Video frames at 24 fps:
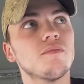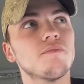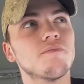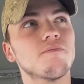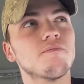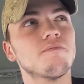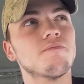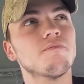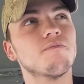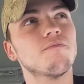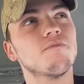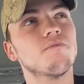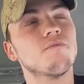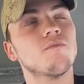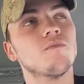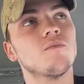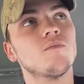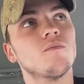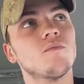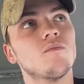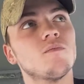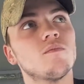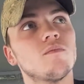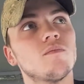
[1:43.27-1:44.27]

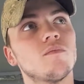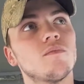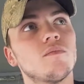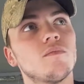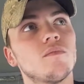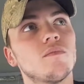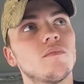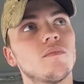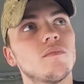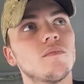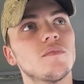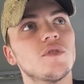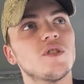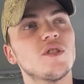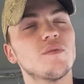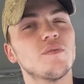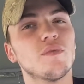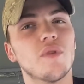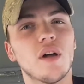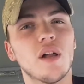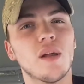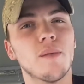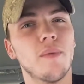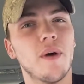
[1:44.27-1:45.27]
it's
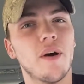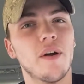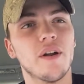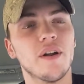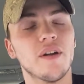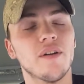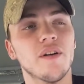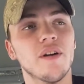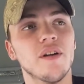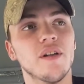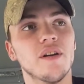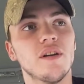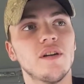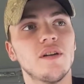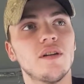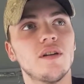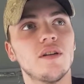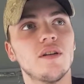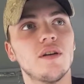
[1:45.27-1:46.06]
probably about it, really.